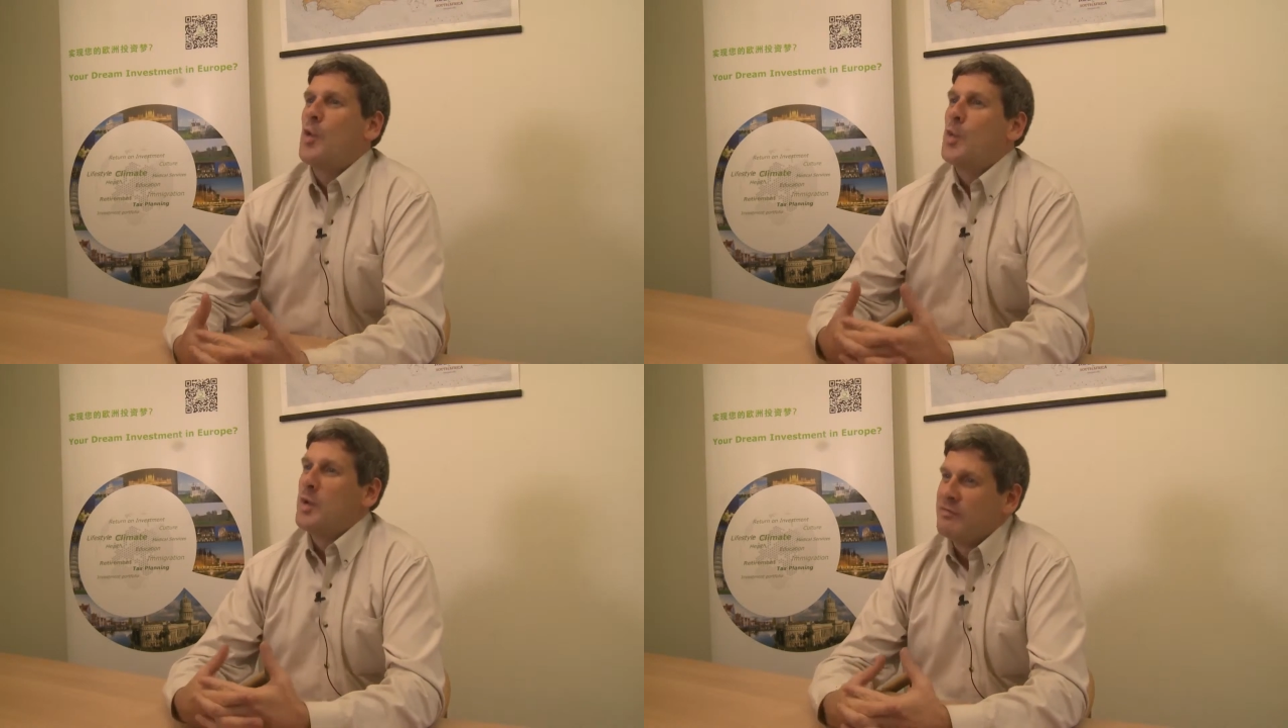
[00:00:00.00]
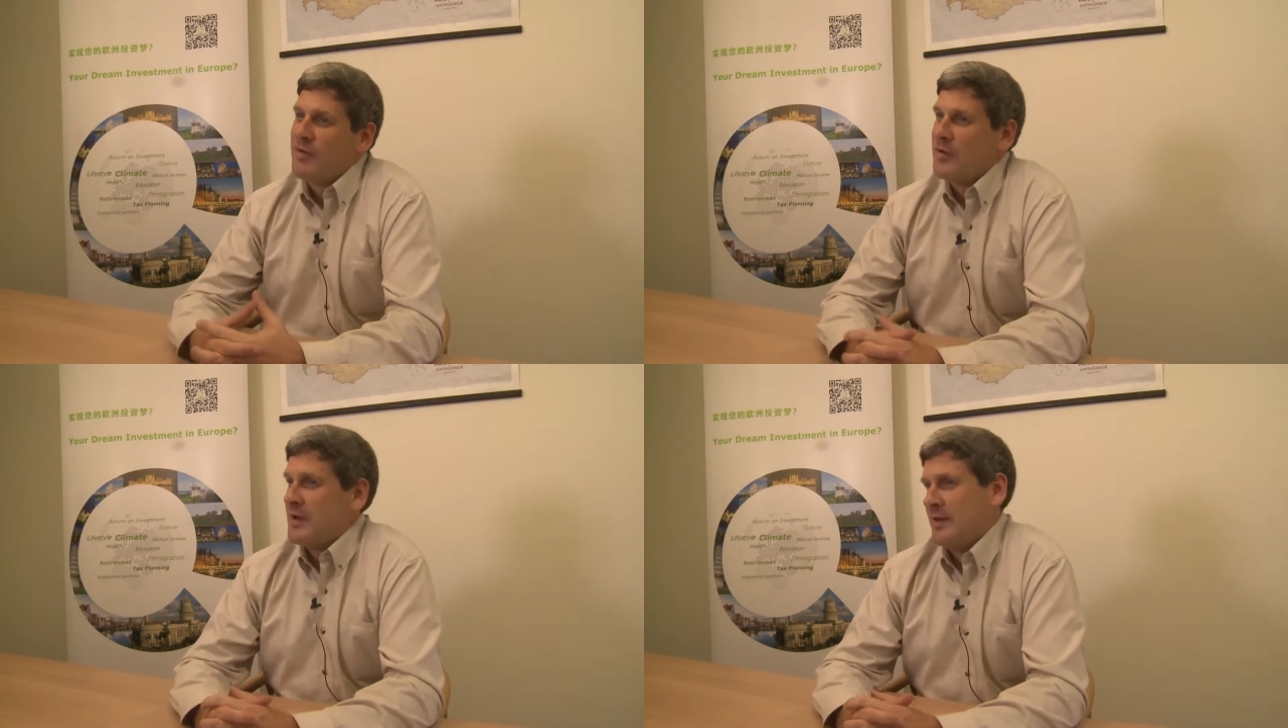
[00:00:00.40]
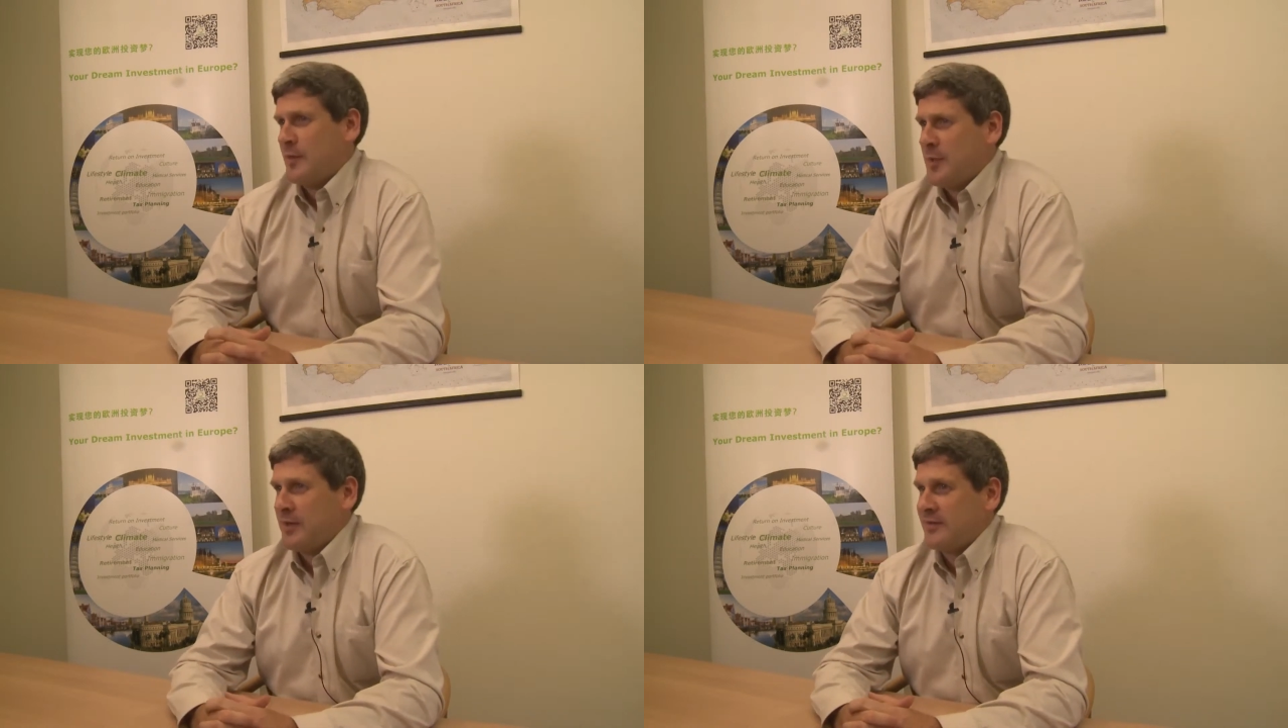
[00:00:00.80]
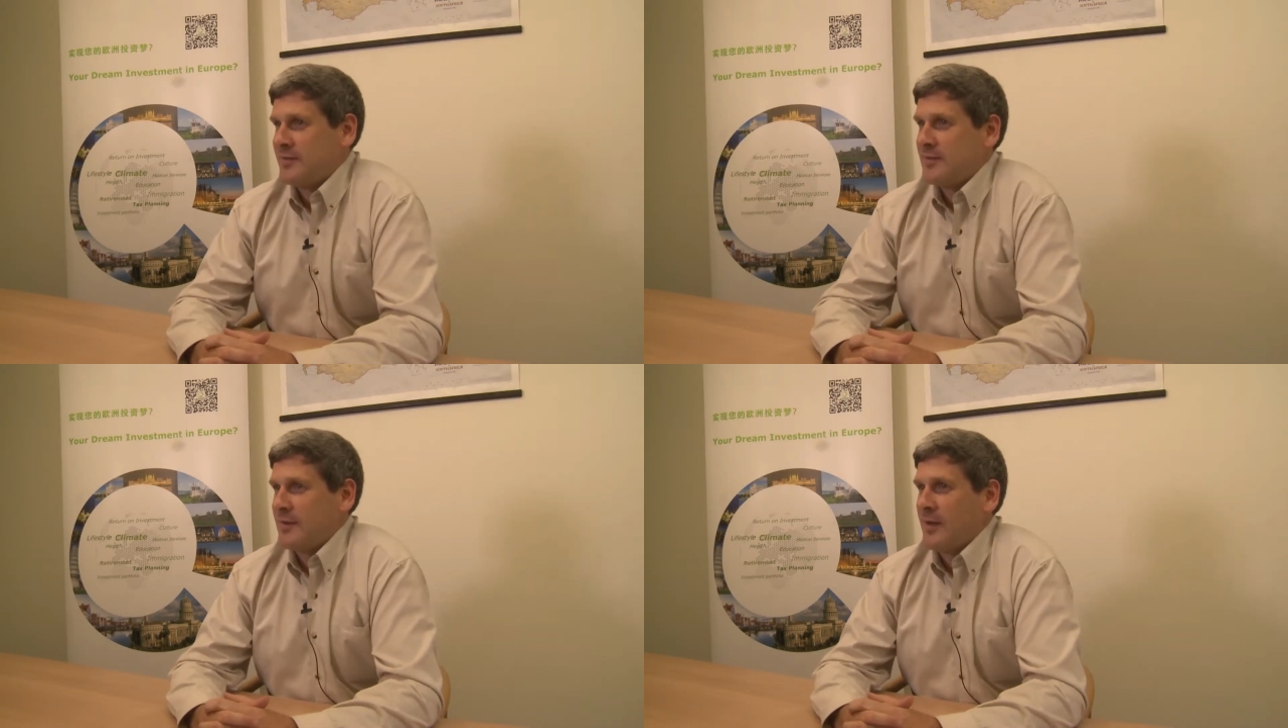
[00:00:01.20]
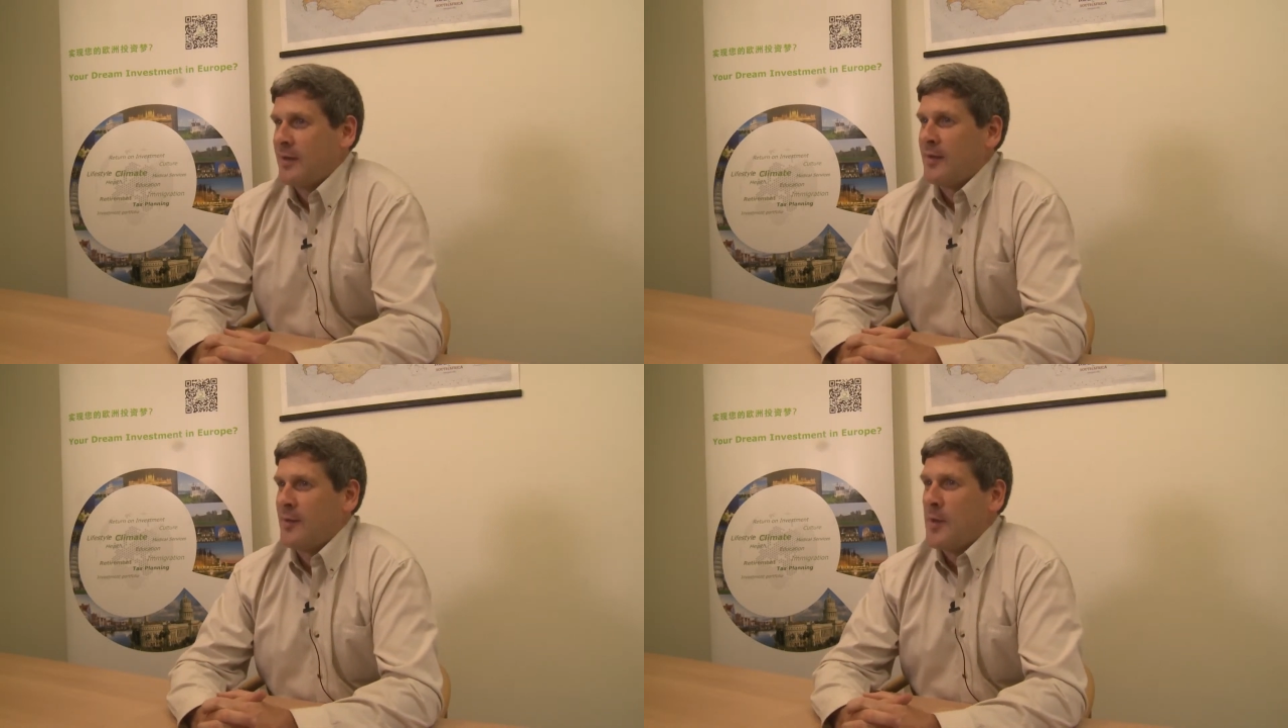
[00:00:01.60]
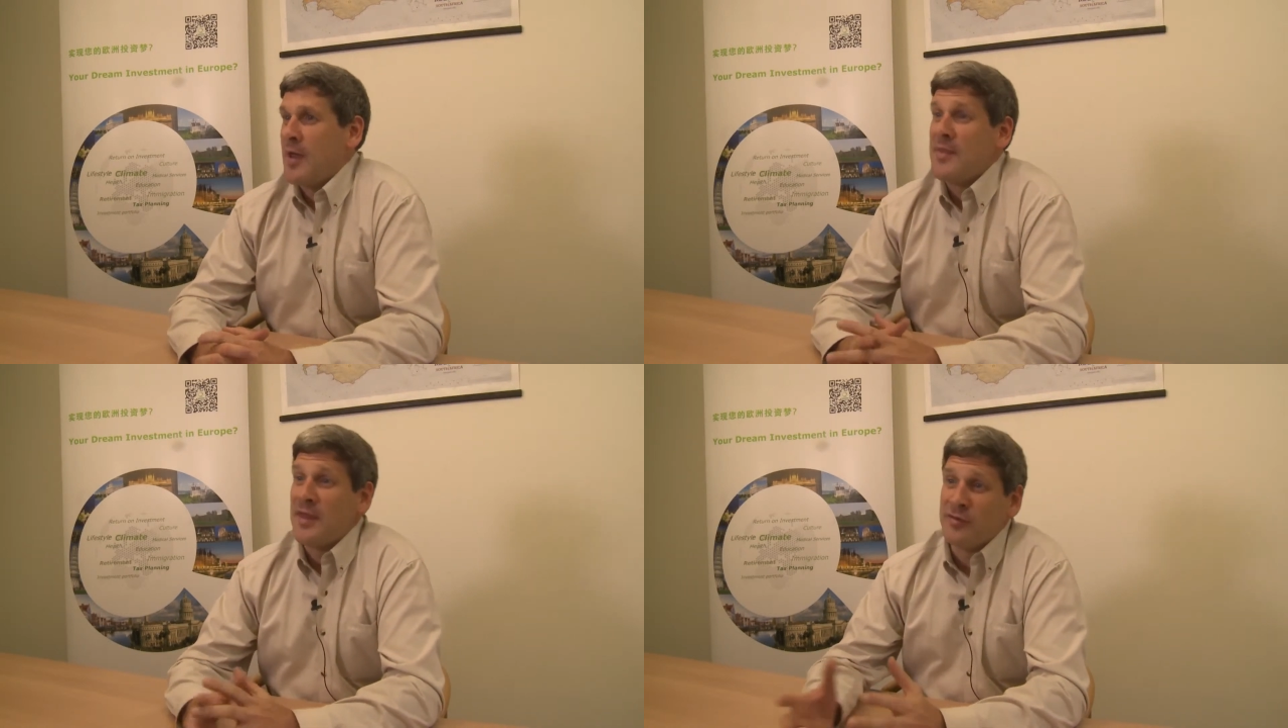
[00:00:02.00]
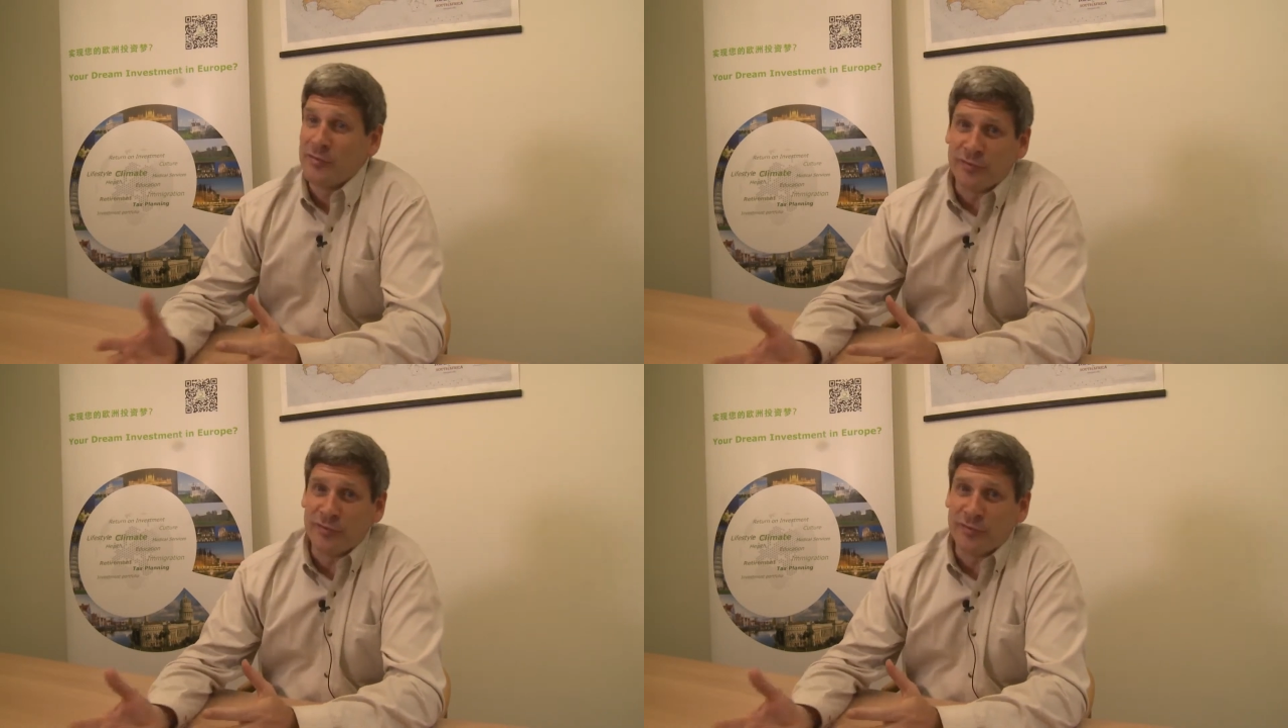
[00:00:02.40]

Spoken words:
with very little means. And that is